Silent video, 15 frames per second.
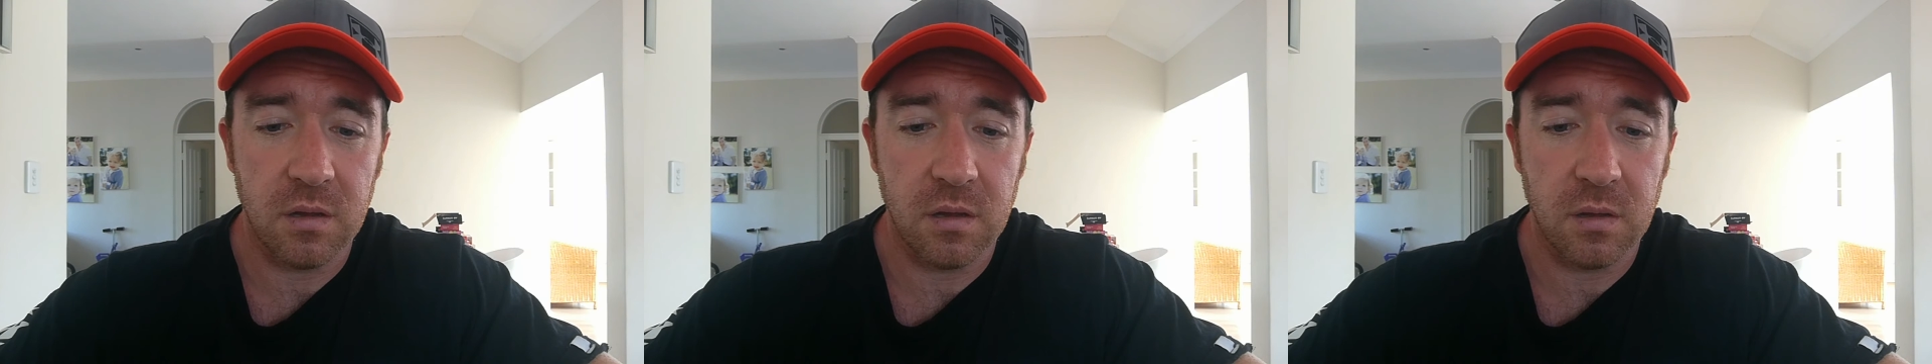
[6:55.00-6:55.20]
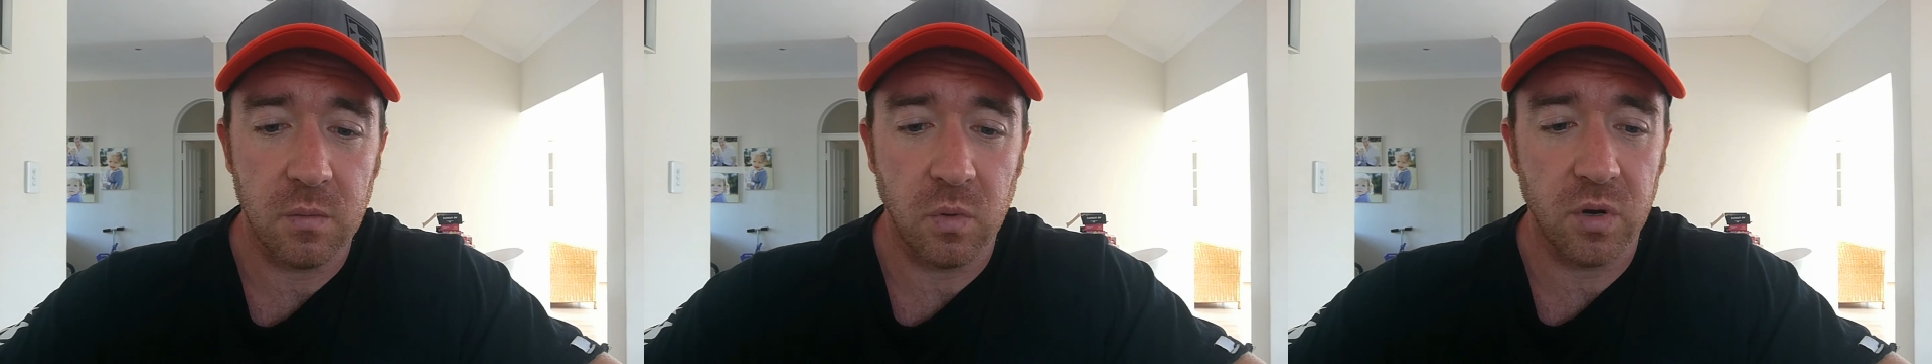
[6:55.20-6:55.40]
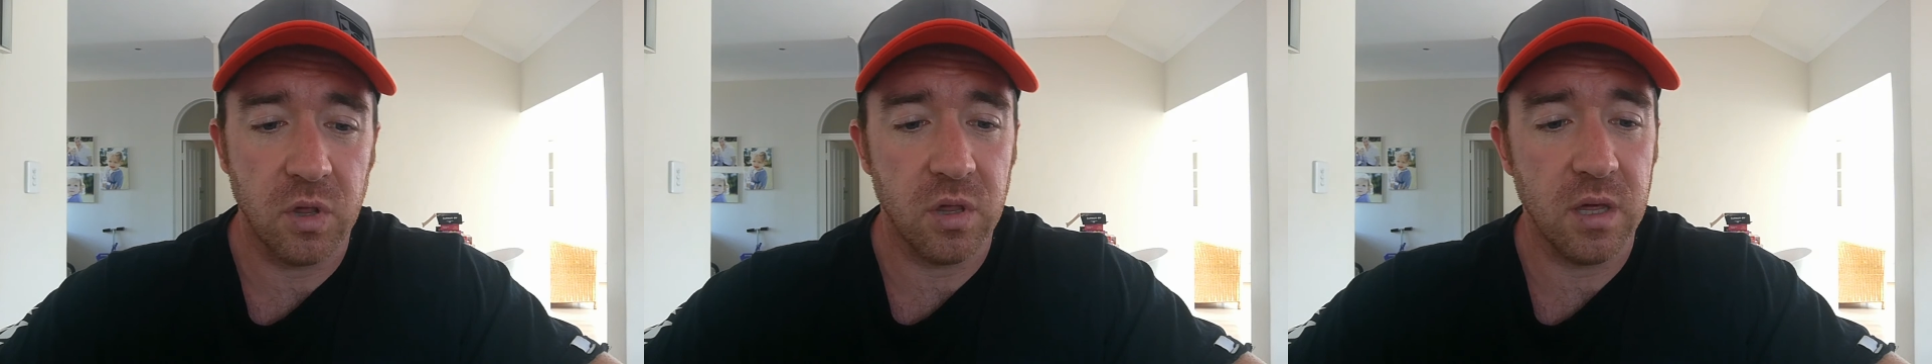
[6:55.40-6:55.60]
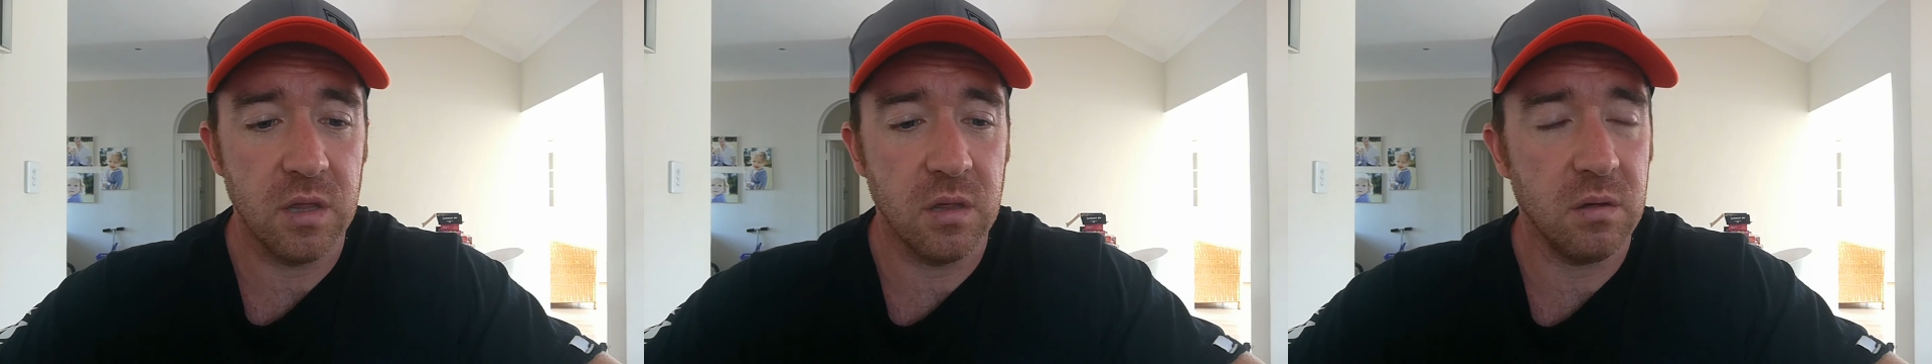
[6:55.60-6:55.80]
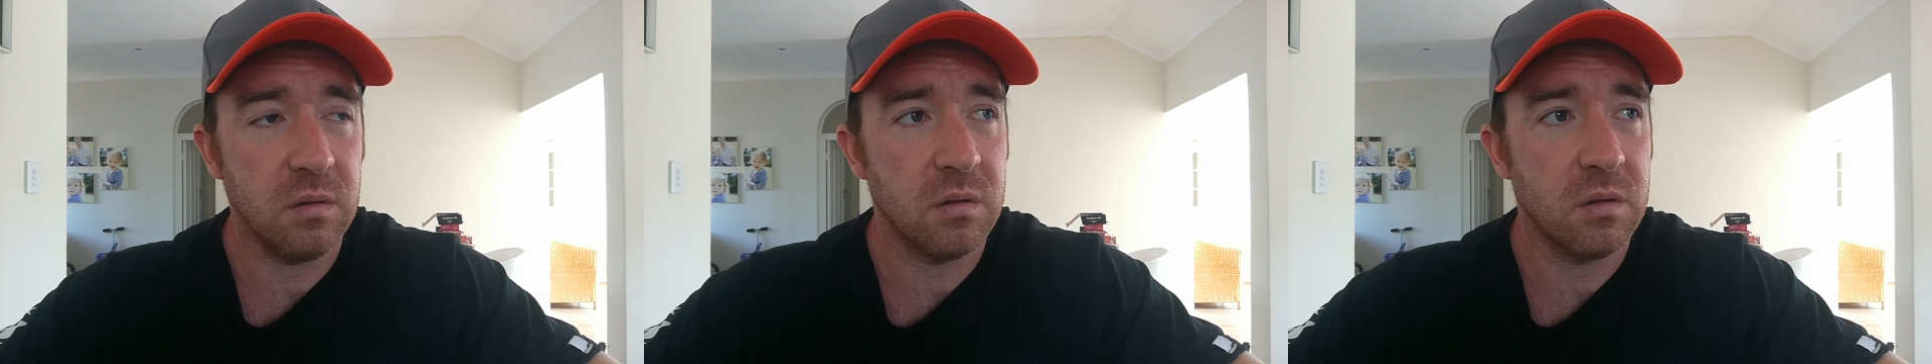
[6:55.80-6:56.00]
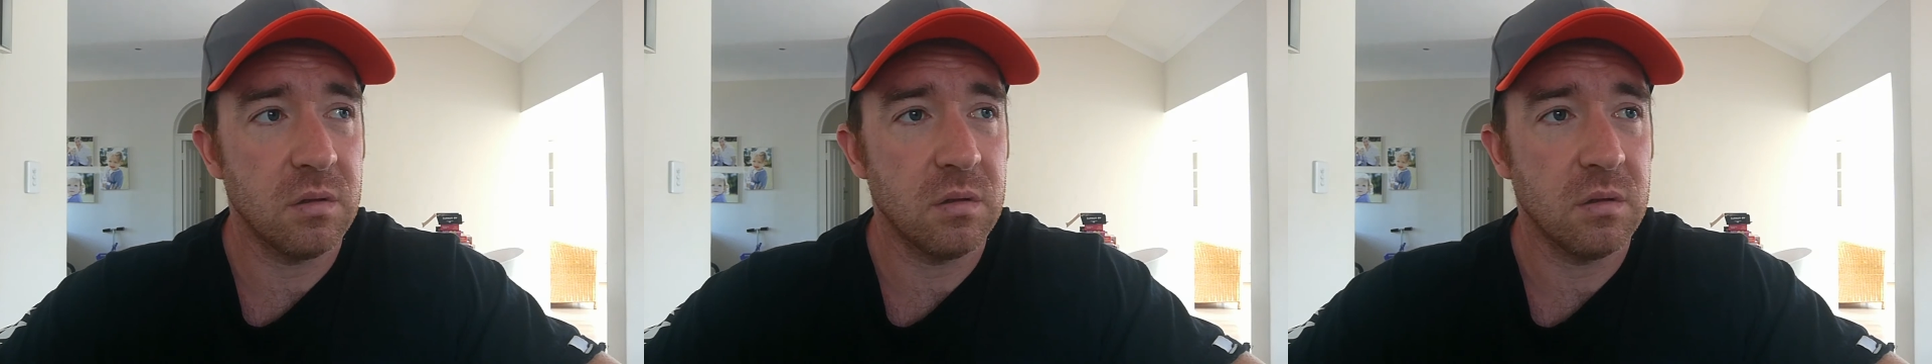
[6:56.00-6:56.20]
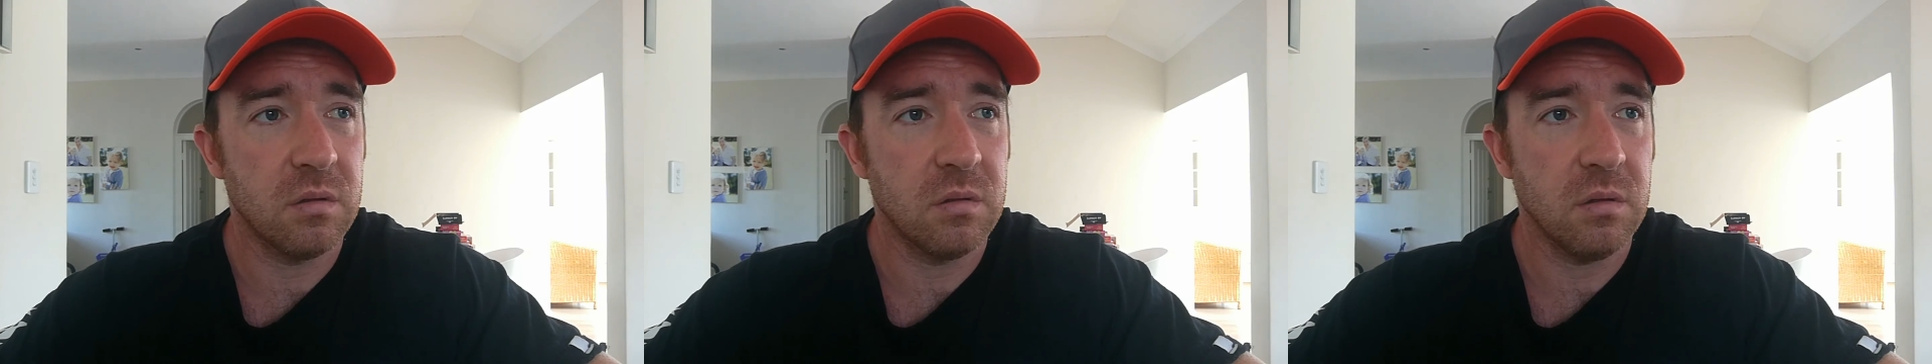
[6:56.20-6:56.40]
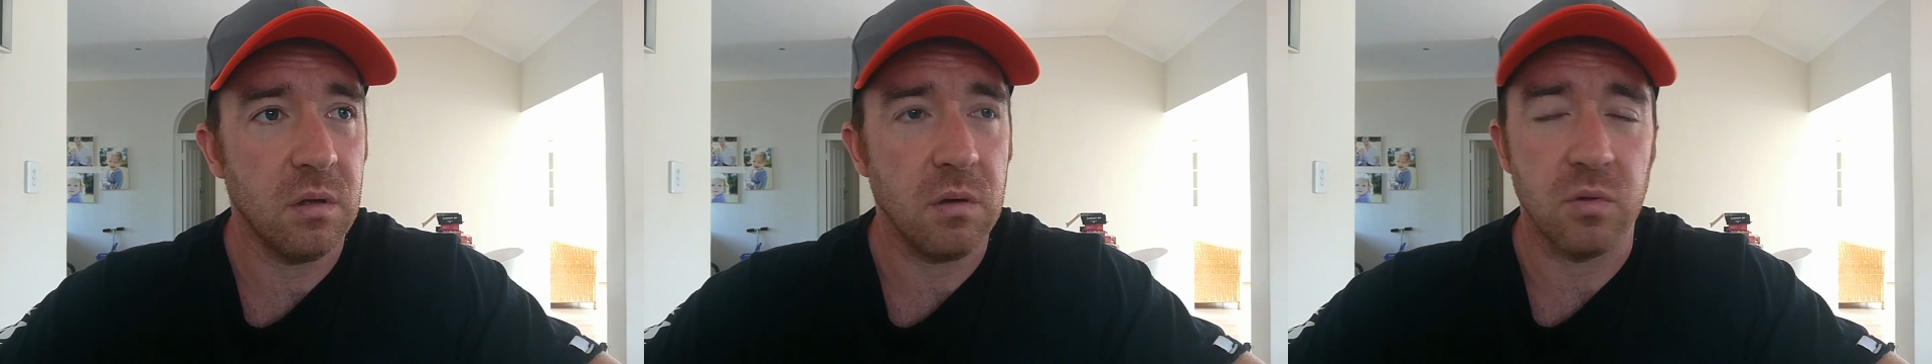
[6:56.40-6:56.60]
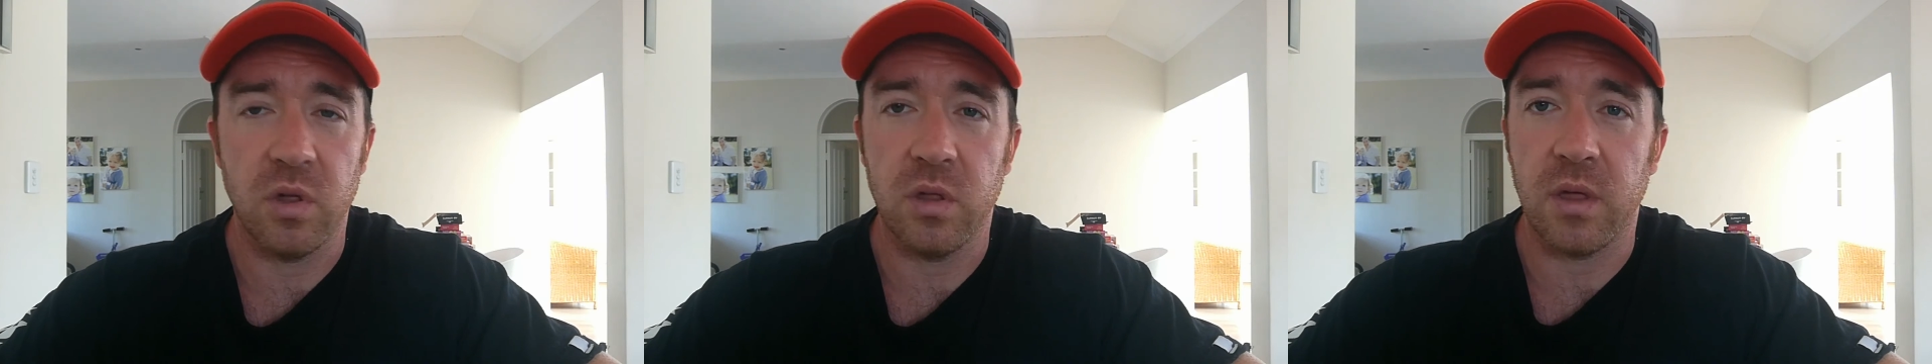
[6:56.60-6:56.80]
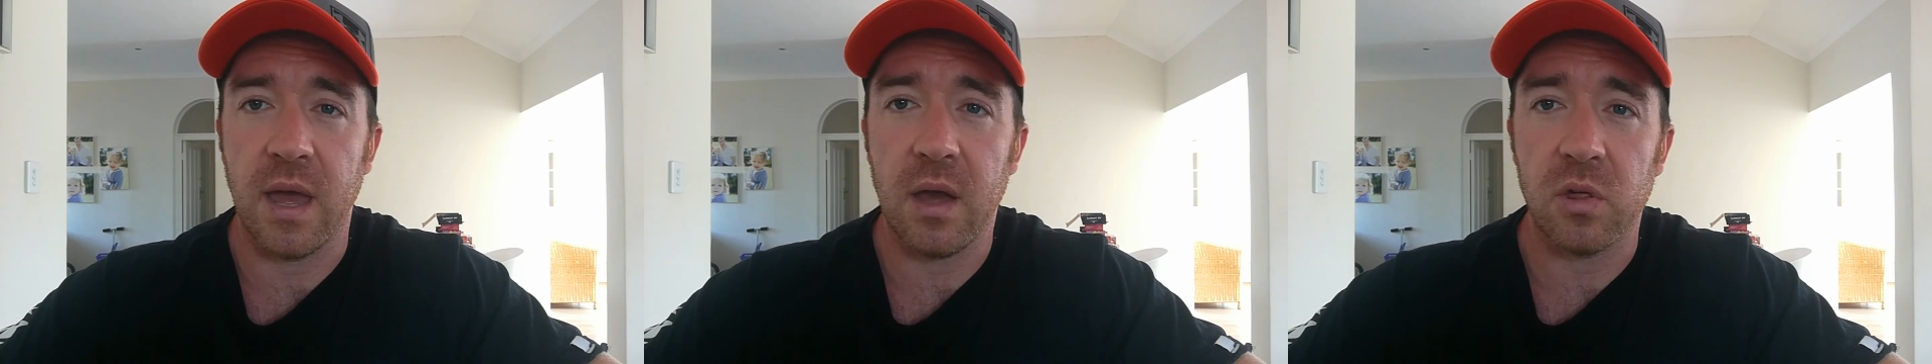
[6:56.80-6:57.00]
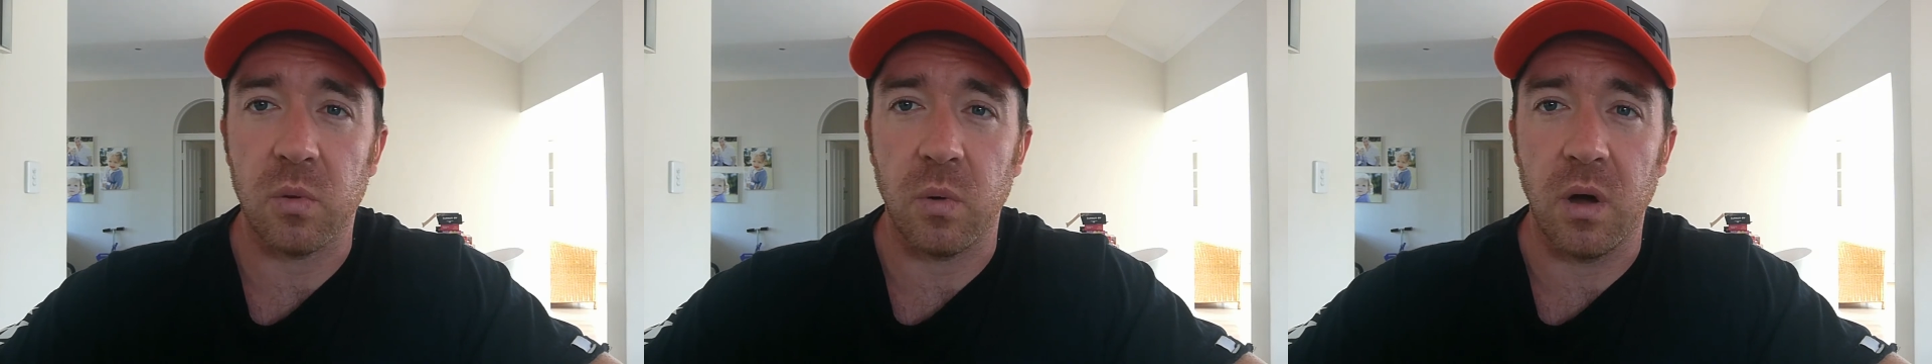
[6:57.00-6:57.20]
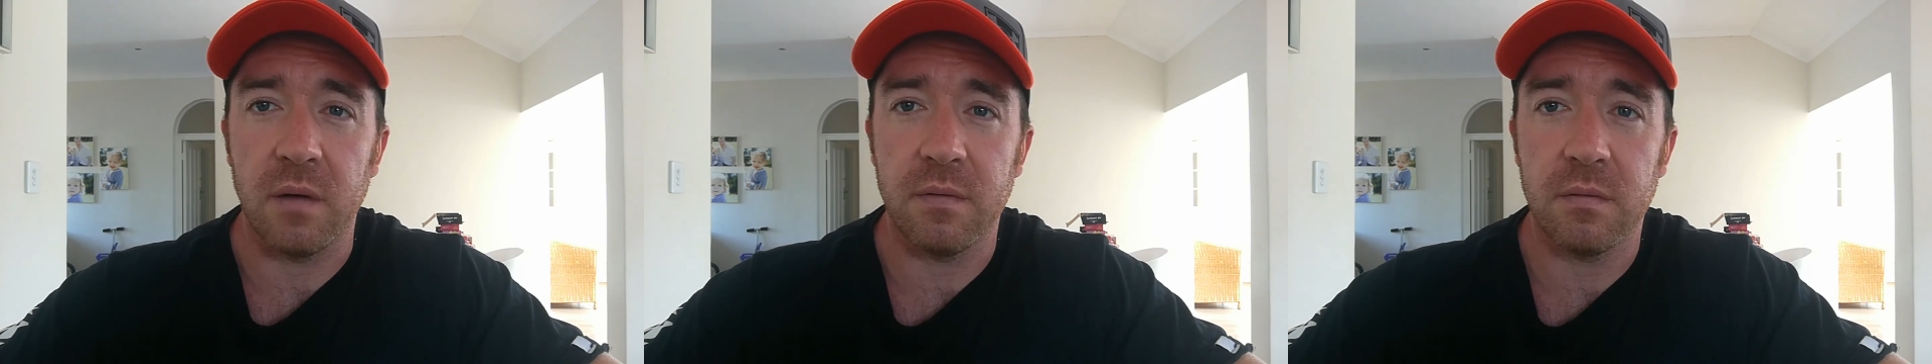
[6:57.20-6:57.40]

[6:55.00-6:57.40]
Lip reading: What does she do? Oh, she's a housewife.